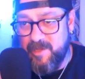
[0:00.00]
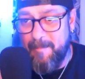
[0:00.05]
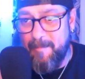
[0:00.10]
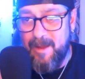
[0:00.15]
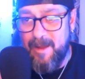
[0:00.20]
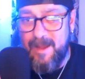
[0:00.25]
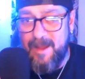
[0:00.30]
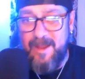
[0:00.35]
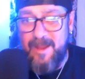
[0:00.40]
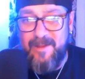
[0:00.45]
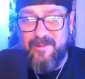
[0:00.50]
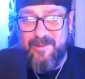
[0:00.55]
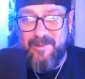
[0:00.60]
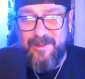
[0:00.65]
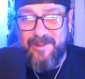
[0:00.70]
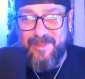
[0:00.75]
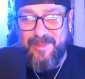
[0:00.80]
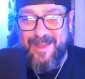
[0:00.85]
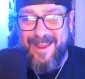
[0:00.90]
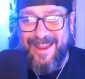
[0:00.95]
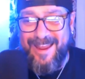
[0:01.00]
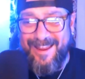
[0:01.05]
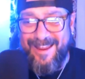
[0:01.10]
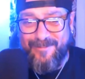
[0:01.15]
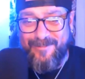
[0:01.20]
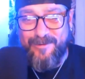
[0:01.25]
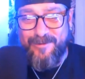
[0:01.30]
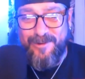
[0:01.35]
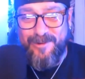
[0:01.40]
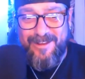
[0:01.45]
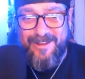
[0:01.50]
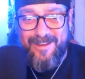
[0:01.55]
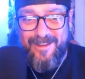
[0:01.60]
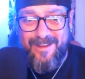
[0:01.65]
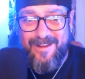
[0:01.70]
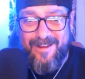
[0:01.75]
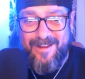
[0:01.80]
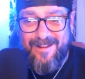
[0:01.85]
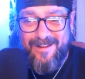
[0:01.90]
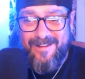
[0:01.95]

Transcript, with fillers: a bunch of things, really, yeah.